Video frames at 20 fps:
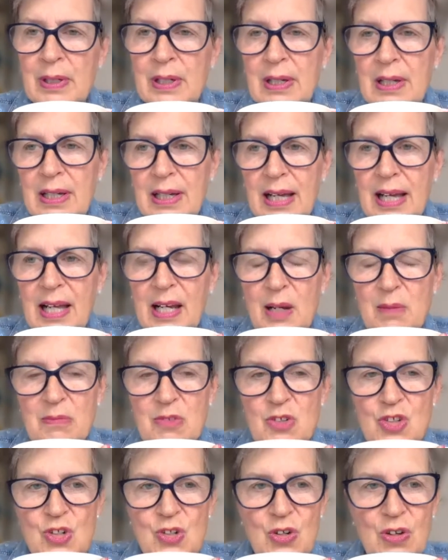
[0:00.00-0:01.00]
and I'm
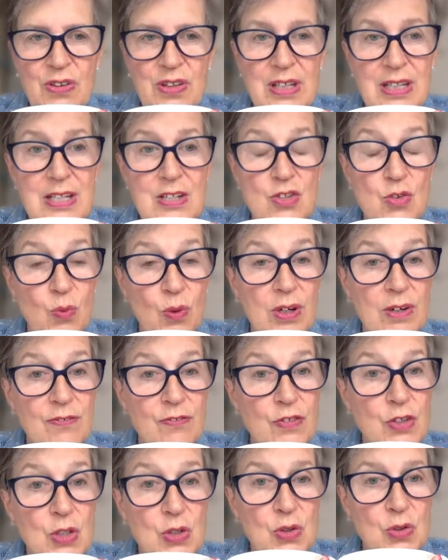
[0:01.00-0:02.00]
sure that each one of
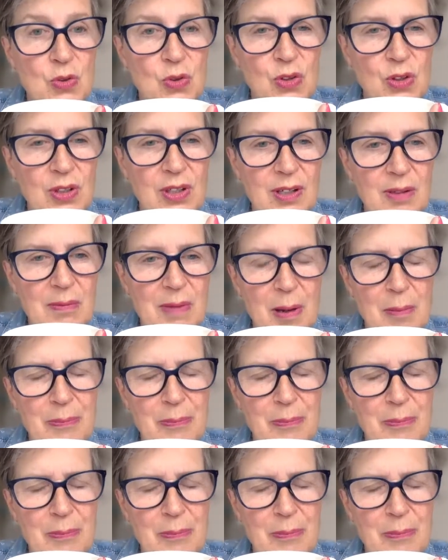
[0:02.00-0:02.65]
you could come up.